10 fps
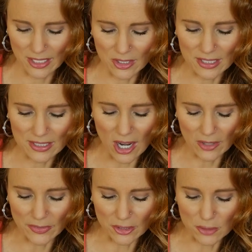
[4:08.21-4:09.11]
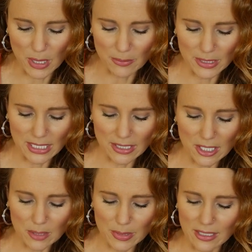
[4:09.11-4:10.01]
And you can tell that there's pumpkin in
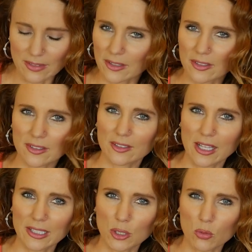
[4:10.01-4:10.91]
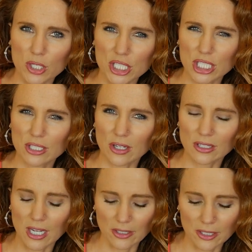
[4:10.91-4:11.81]
there because of a slightly orangey
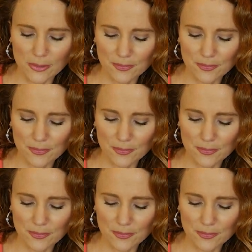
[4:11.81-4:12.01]
dark color.